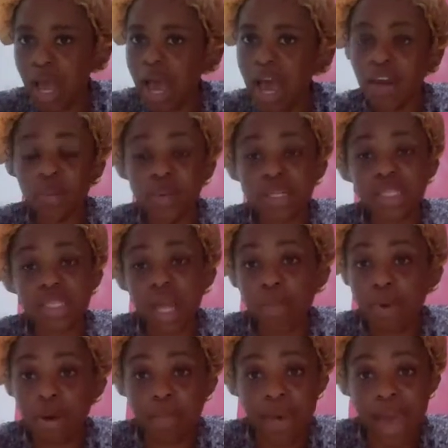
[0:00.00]
I don't want to
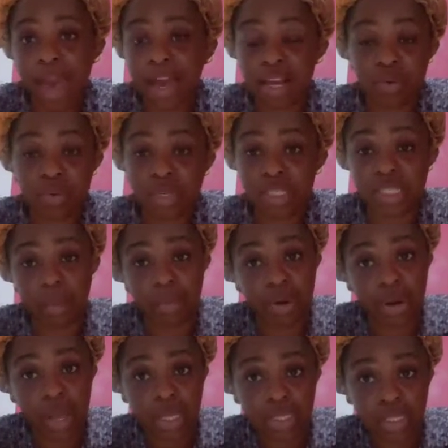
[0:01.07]
stop her bag. I don't want to stop
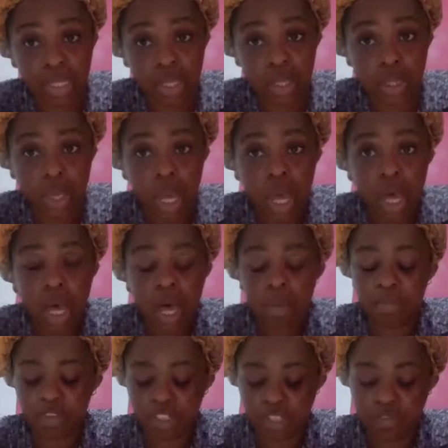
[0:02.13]
her hustle.
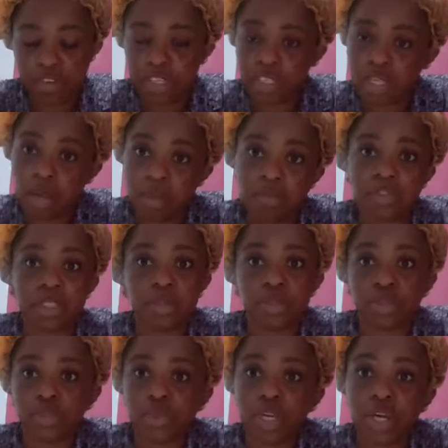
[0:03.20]
If she feels comfortable
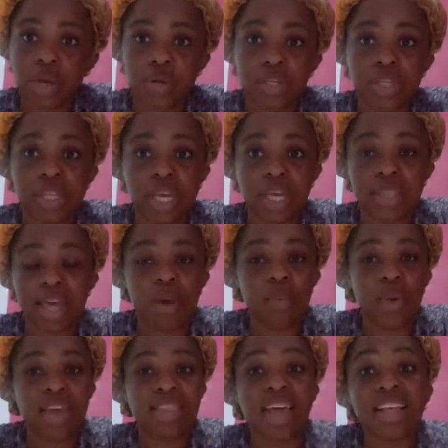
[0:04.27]
doing her thing that
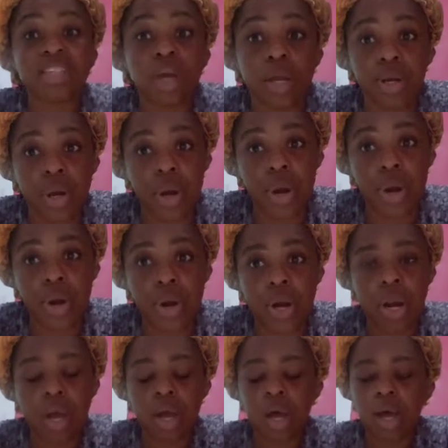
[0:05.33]
way, that's on
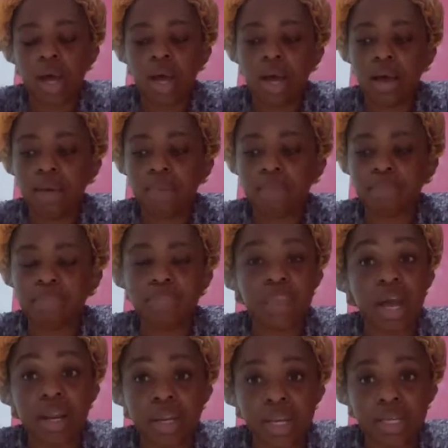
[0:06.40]
her,
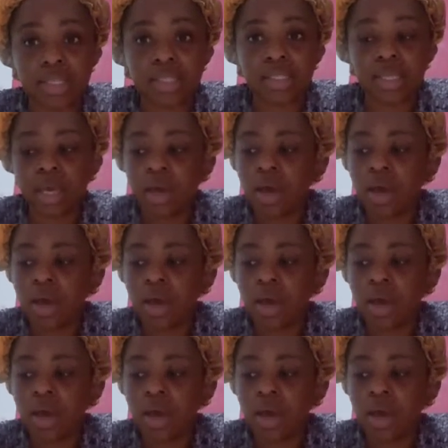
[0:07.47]
not us.